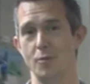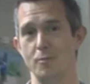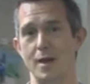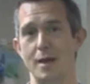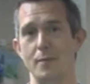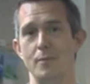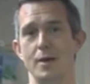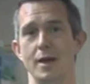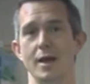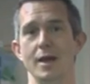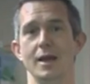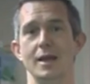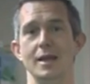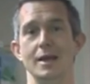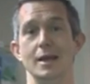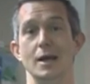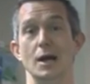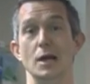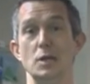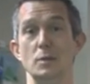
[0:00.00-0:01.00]
member
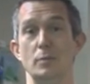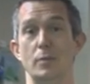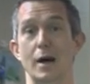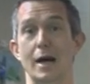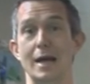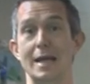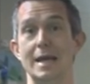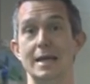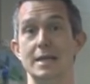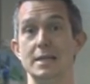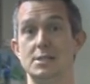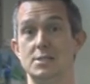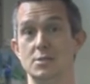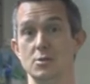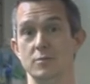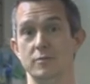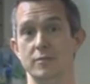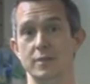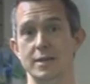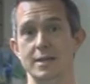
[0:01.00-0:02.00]
and you buy any 2
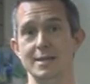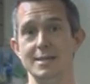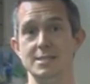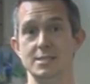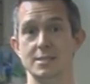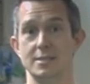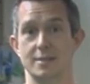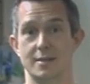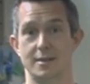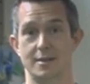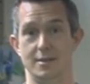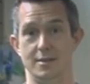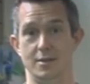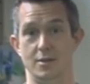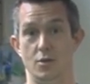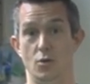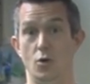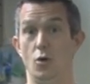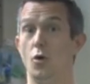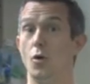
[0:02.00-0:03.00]
of these,
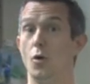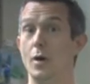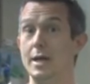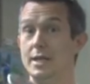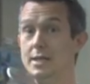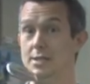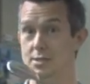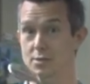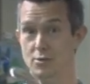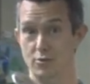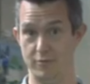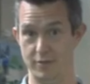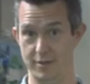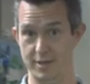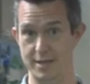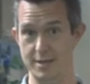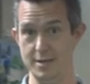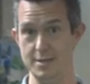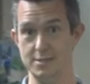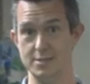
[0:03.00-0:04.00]
or any 2 of
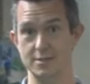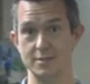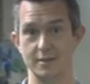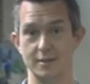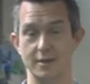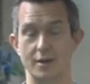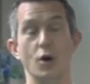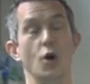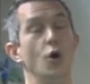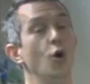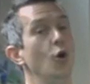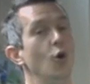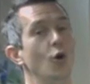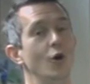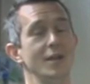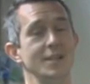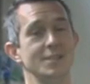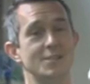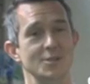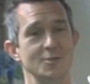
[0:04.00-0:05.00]
these, or
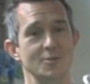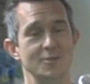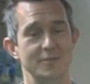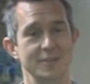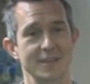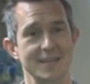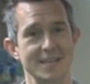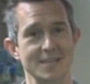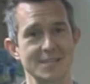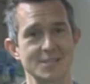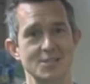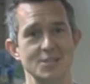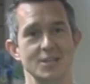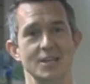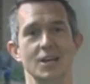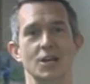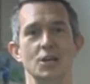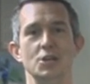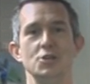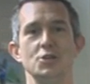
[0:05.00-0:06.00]
any 2 of these,
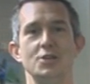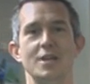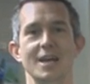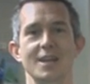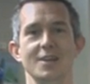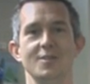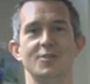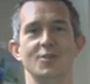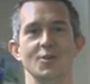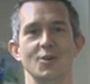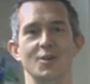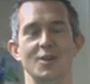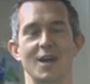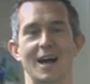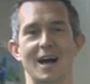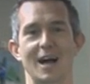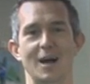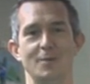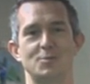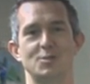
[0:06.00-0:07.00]
you get a third
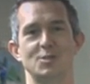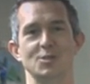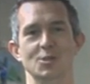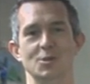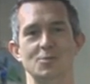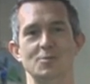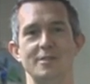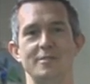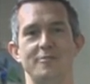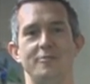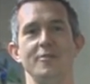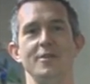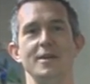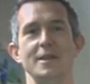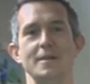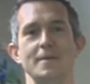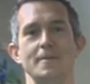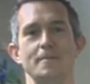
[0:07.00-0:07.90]
absolutely free.